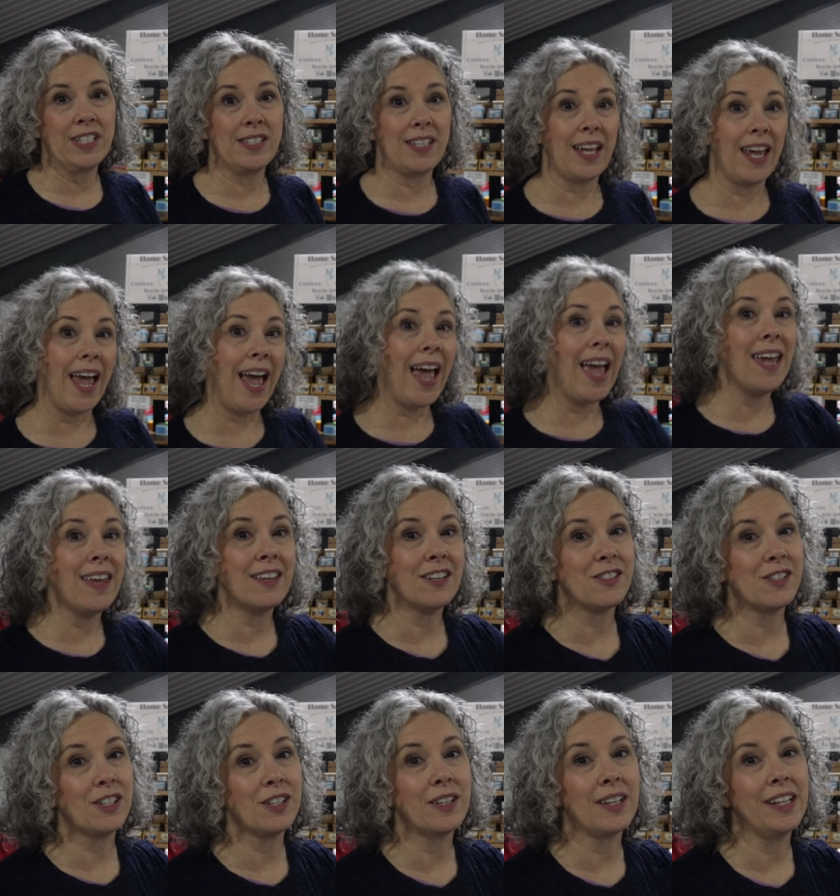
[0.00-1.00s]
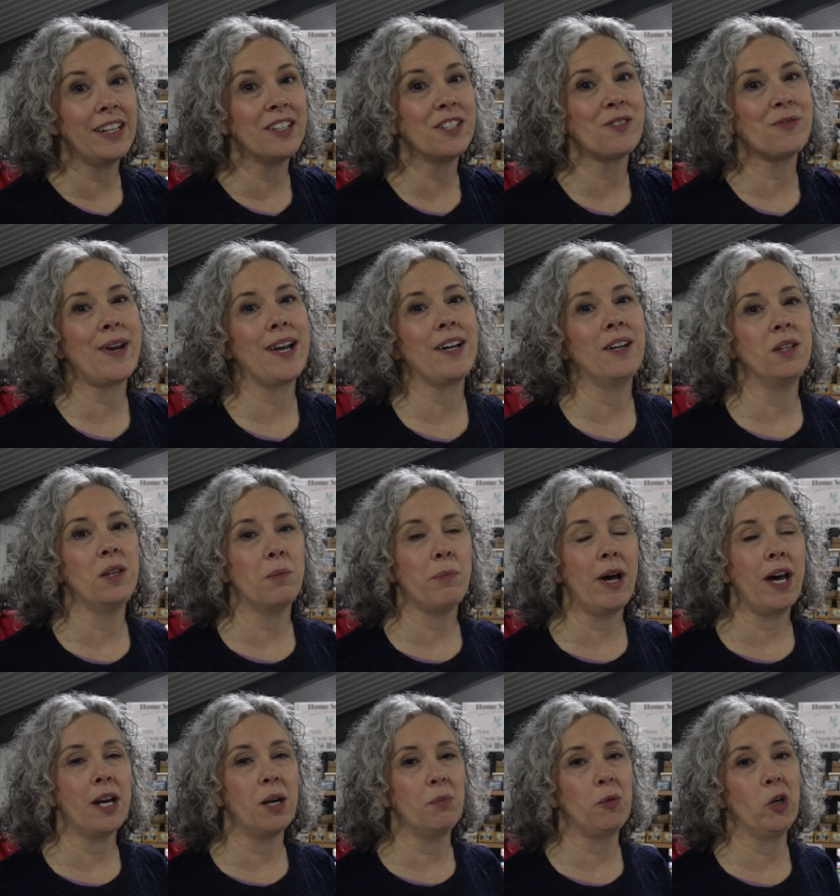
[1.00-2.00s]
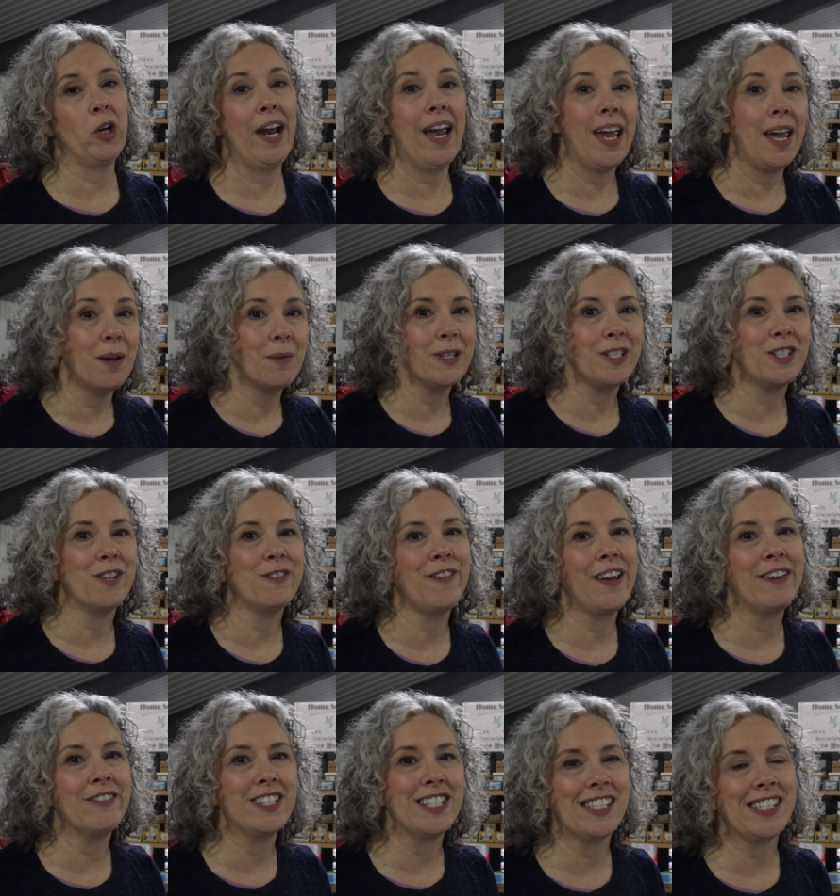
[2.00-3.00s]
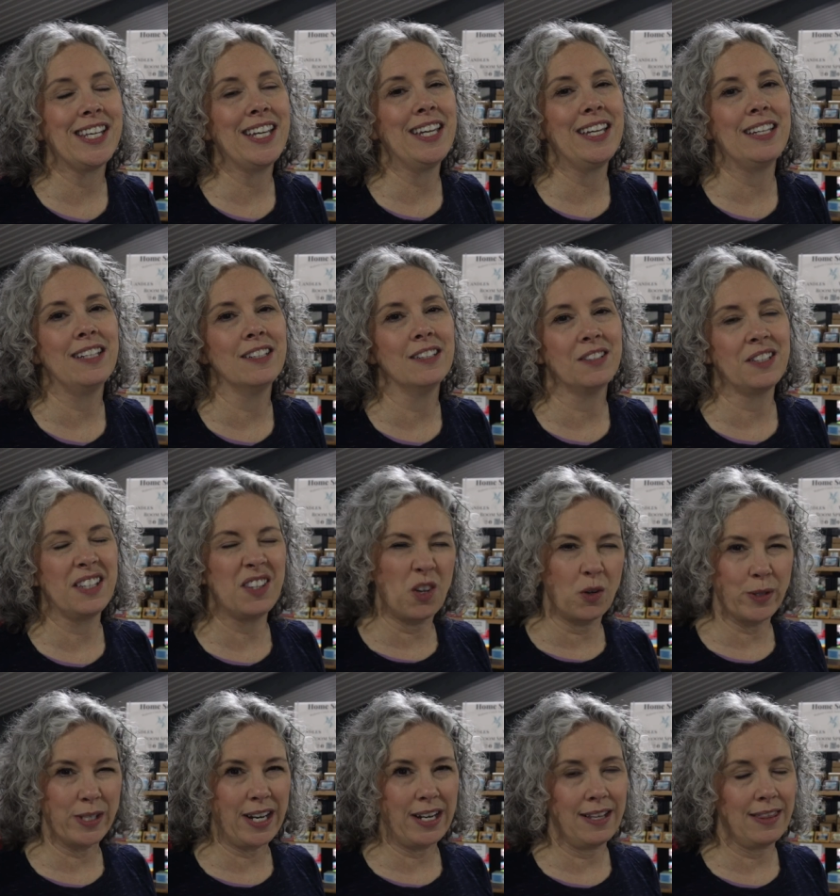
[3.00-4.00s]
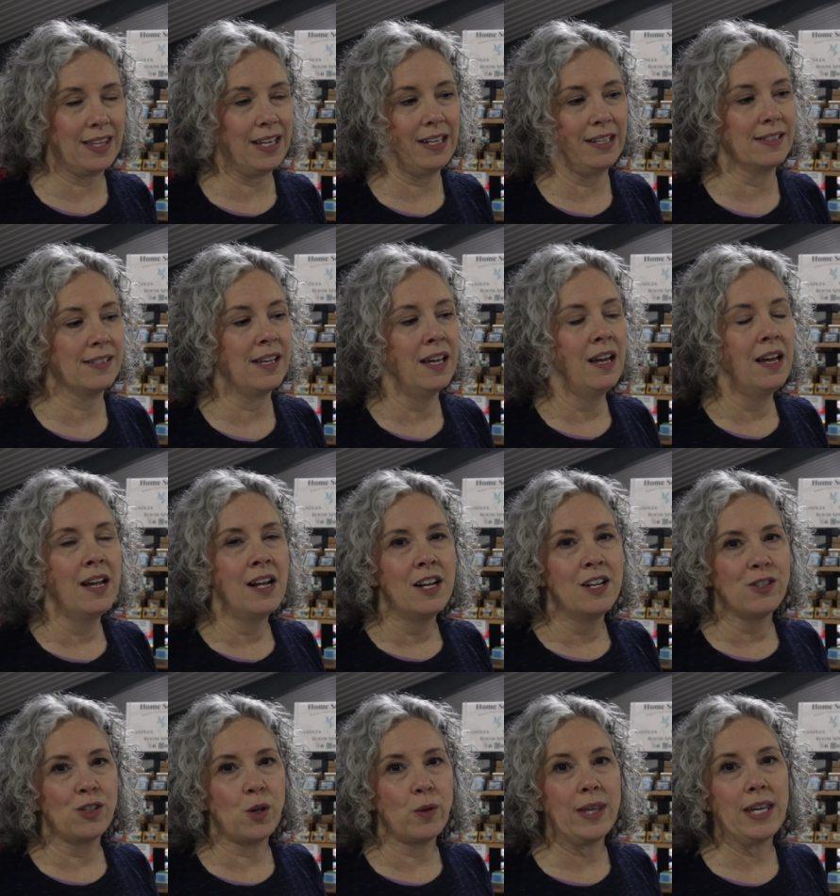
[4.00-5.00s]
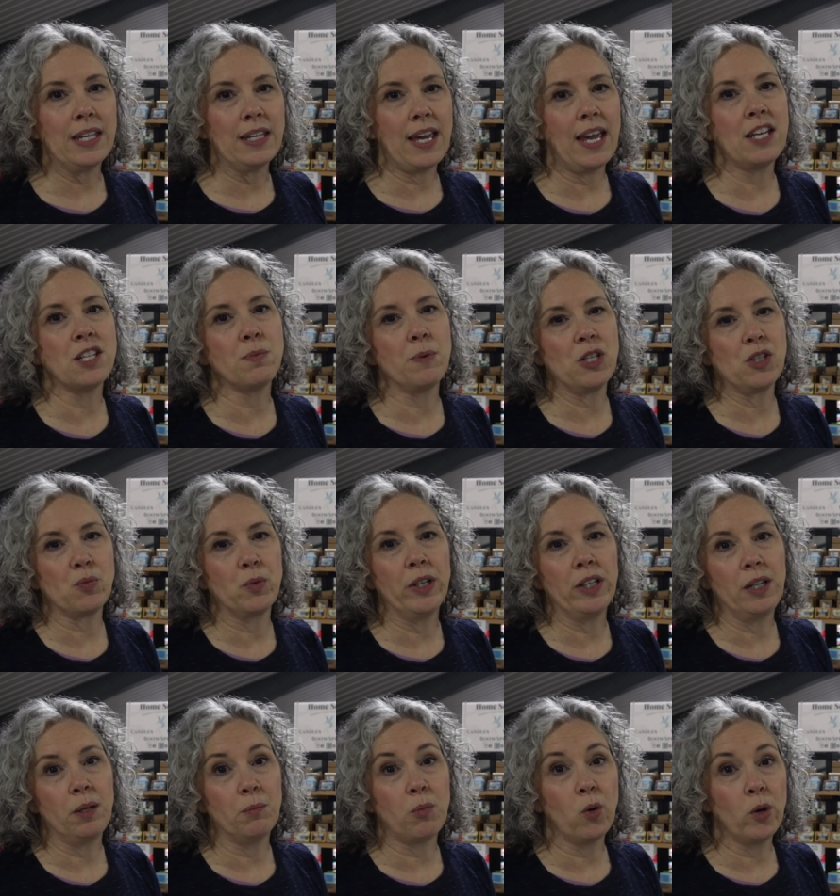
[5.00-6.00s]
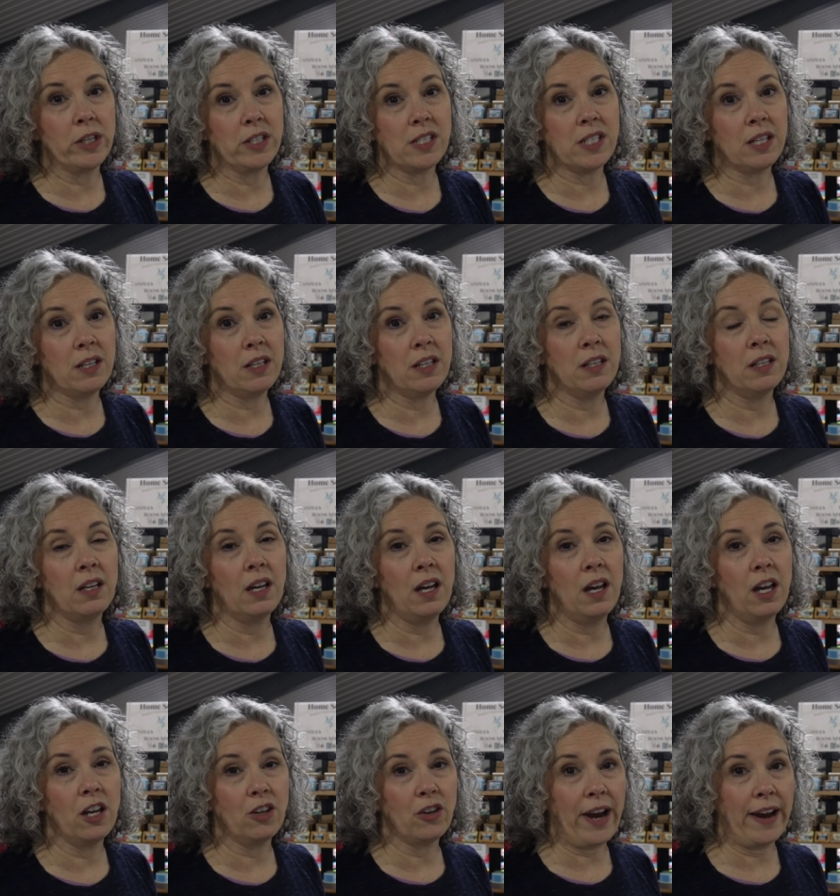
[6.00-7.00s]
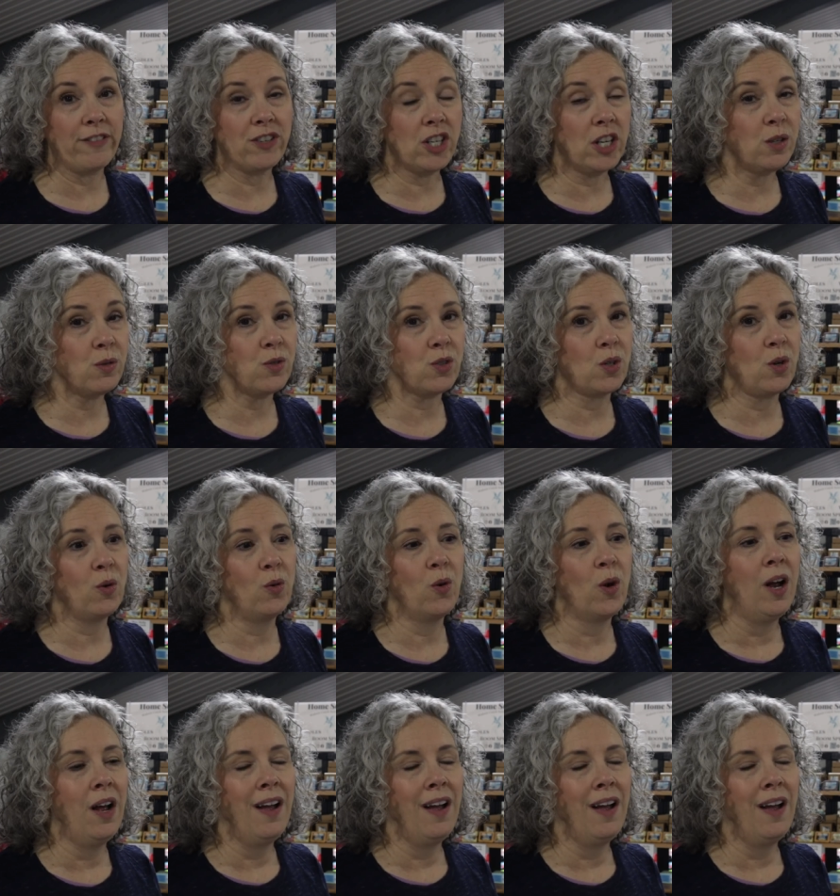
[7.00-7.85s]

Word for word: say, hey, there's a clearance rack on the bottom, or hey, what's your favorite scent? Those kind of things. So the engagement's really important to uh, craft shows. So